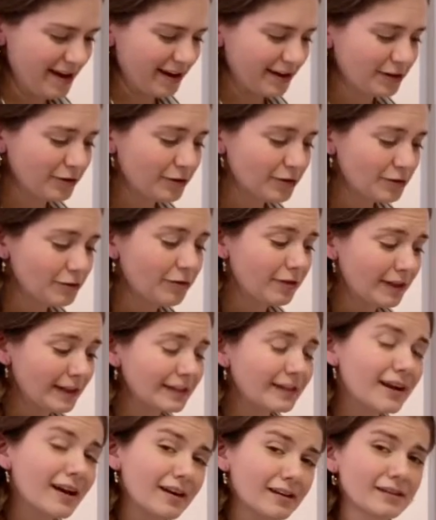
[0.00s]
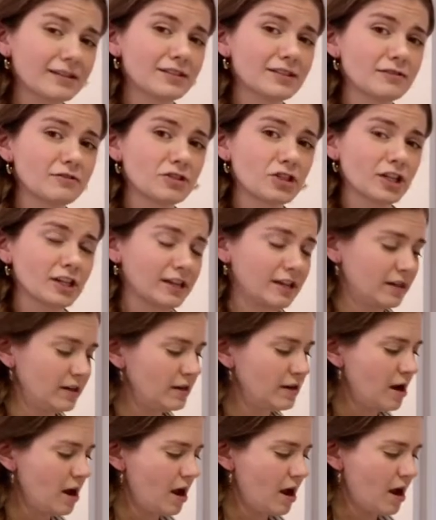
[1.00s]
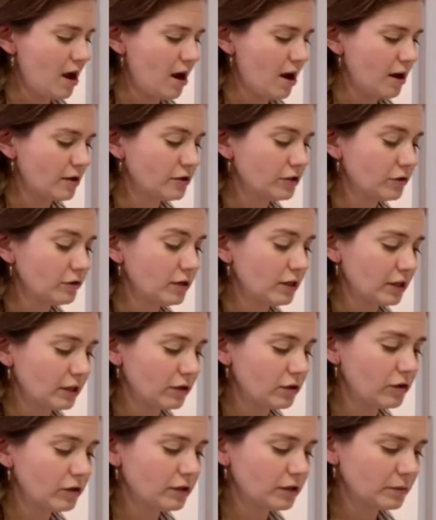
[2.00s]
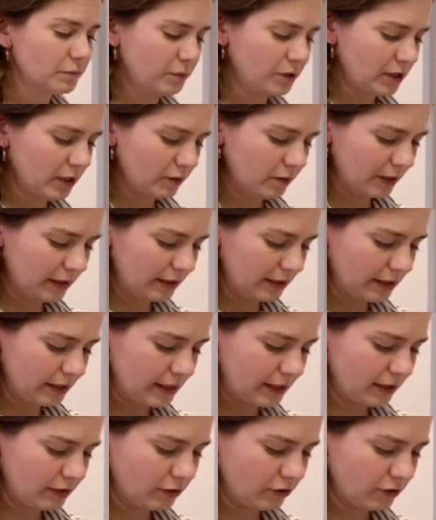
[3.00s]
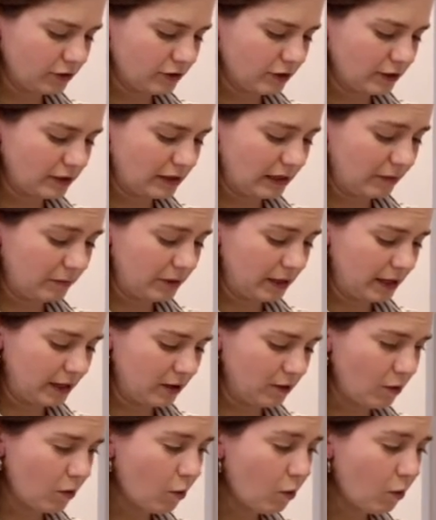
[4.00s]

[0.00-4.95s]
You can do thin cutlets of chicken so that it cooks pretty quickly in your saute pan.